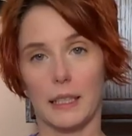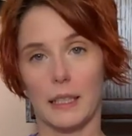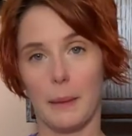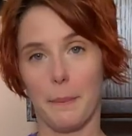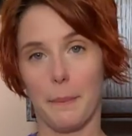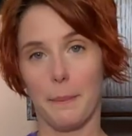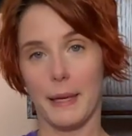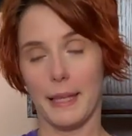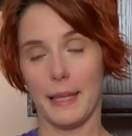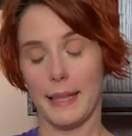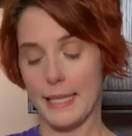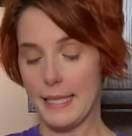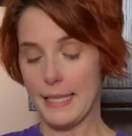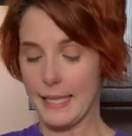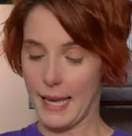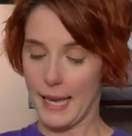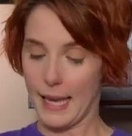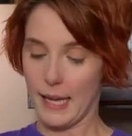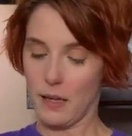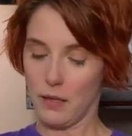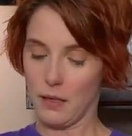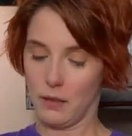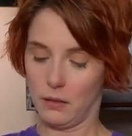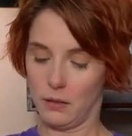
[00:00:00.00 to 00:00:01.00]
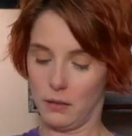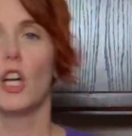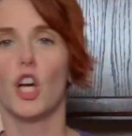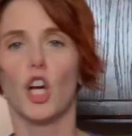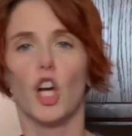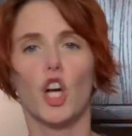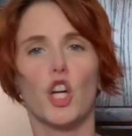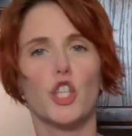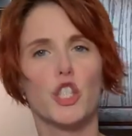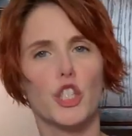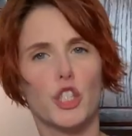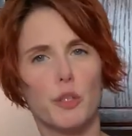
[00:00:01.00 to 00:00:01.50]
beat this egg
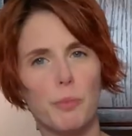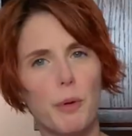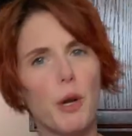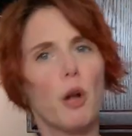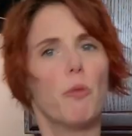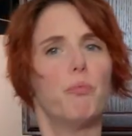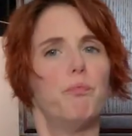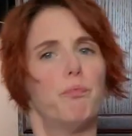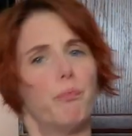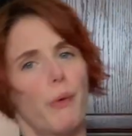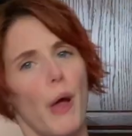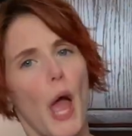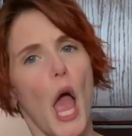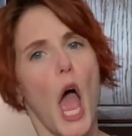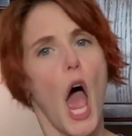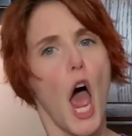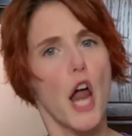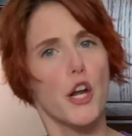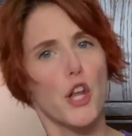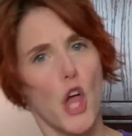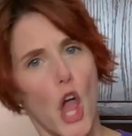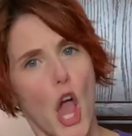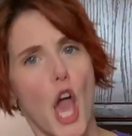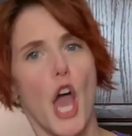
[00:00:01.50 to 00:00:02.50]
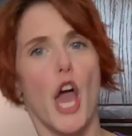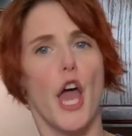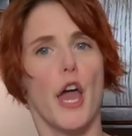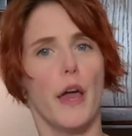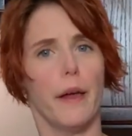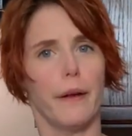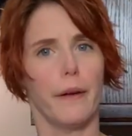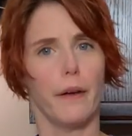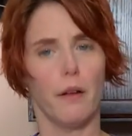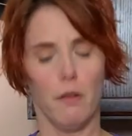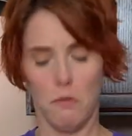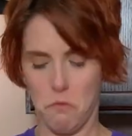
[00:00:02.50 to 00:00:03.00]
because it's been a bad egg.